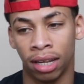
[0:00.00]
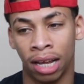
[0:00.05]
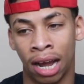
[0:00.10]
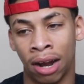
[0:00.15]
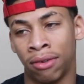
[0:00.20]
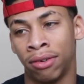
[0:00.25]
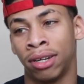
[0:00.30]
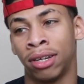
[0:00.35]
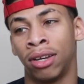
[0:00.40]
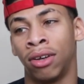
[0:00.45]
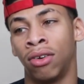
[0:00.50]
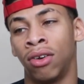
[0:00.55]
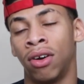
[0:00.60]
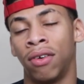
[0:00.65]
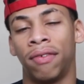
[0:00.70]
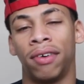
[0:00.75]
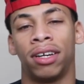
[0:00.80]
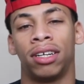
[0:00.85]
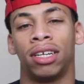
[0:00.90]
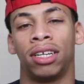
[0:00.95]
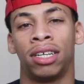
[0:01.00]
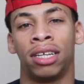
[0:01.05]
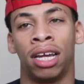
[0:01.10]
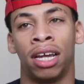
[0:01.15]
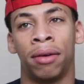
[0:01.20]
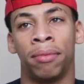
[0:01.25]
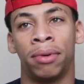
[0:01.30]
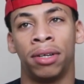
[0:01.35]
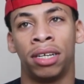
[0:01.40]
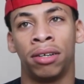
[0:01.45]
I really don't know if I should say
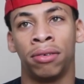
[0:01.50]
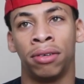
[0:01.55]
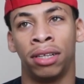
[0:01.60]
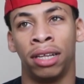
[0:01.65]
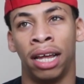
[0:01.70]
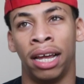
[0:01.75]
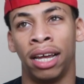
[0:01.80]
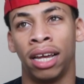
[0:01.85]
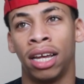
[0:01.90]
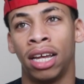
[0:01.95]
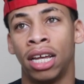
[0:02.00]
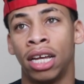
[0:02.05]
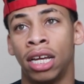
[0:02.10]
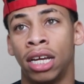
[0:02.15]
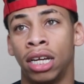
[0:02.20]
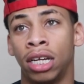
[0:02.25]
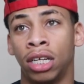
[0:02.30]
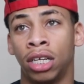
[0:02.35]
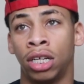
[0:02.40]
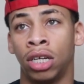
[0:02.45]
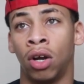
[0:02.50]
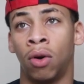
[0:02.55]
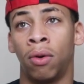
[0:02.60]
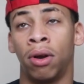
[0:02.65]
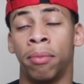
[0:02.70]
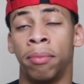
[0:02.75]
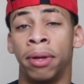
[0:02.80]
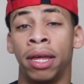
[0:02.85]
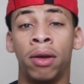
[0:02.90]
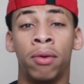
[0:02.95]
it, but she was like, she don't want
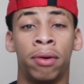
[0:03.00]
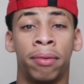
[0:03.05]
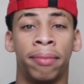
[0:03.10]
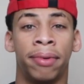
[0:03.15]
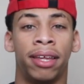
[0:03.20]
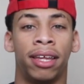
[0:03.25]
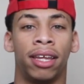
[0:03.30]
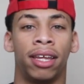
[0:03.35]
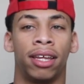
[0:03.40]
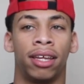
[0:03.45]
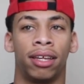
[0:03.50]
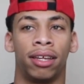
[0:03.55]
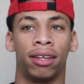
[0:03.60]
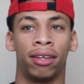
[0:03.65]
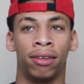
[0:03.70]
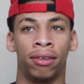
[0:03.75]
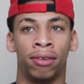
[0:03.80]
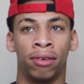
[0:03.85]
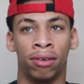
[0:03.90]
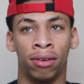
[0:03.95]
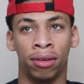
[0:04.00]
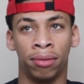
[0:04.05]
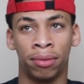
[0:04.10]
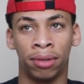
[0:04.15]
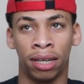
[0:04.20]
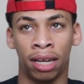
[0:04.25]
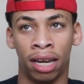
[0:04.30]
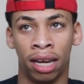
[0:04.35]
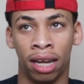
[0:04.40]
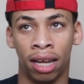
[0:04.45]
to be with me. You know what I'm
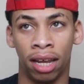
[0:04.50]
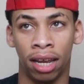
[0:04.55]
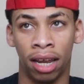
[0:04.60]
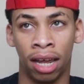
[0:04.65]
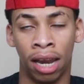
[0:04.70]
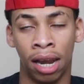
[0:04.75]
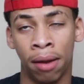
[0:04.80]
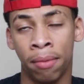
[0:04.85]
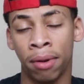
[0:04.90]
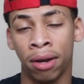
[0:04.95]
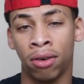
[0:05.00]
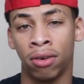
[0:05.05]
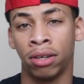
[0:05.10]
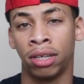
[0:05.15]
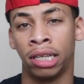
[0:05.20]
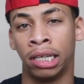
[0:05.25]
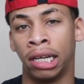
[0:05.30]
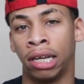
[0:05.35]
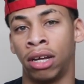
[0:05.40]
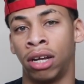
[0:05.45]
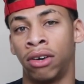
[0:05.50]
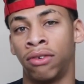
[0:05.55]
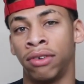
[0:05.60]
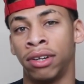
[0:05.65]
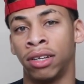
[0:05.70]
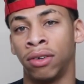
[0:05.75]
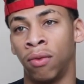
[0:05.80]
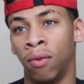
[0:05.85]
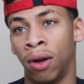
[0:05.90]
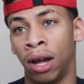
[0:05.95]
saying? And I'm not going to tell y'all the
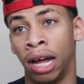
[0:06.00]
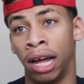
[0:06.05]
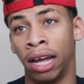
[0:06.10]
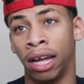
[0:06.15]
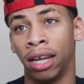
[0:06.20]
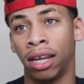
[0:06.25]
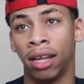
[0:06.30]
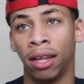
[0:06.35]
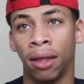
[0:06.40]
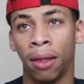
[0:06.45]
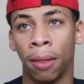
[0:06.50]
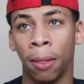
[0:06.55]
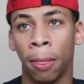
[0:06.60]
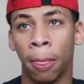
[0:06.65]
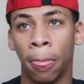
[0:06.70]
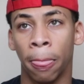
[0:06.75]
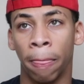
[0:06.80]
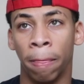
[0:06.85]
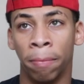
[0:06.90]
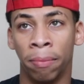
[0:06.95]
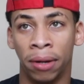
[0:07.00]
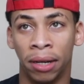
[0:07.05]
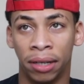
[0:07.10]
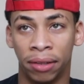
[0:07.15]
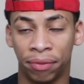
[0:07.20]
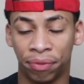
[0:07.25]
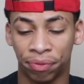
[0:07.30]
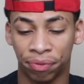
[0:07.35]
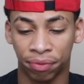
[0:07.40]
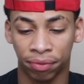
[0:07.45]
reason why, but
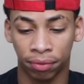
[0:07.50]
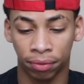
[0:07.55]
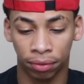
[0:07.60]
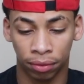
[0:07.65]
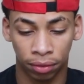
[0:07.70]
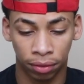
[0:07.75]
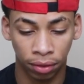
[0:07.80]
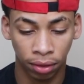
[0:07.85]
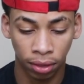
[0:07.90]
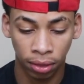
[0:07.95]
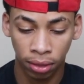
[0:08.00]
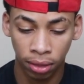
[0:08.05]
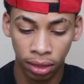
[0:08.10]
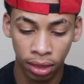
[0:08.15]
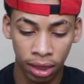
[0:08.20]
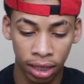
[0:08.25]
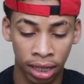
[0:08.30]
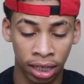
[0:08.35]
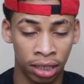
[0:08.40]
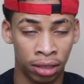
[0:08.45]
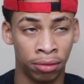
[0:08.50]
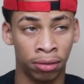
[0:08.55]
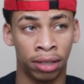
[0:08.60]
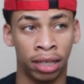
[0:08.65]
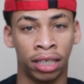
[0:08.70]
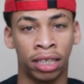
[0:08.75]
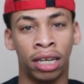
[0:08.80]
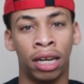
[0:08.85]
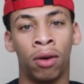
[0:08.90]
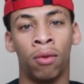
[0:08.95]
she was
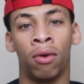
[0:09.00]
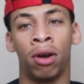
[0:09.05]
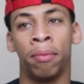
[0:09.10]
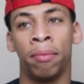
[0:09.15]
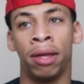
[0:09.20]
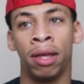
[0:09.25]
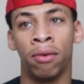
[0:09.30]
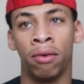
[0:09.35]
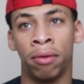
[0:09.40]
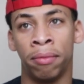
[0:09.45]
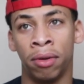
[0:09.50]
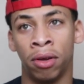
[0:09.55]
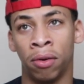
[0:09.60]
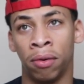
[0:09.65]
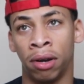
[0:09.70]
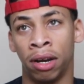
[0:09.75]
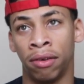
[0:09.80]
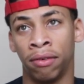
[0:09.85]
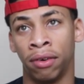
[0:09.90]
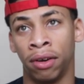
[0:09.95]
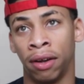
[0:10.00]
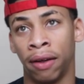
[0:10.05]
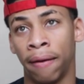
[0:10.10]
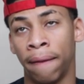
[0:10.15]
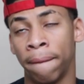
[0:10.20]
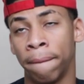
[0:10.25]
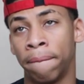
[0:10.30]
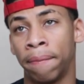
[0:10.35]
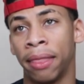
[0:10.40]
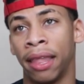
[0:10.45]
like, she didn't want to be with me or whatever.
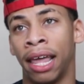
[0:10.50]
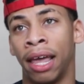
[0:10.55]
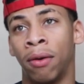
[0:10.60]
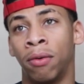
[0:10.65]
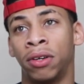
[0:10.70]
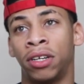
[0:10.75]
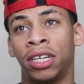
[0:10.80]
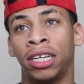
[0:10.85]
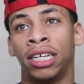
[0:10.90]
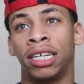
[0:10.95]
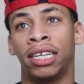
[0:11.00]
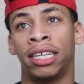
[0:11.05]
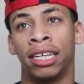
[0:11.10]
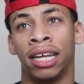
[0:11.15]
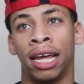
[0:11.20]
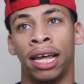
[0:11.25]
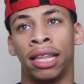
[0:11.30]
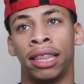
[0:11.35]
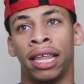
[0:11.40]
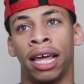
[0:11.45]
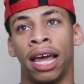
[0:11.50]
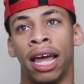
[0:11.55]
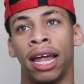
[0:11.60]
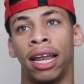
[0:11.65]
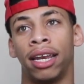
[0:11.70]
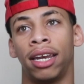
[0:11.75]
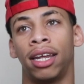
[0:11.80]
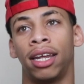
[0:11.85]
And when she said that,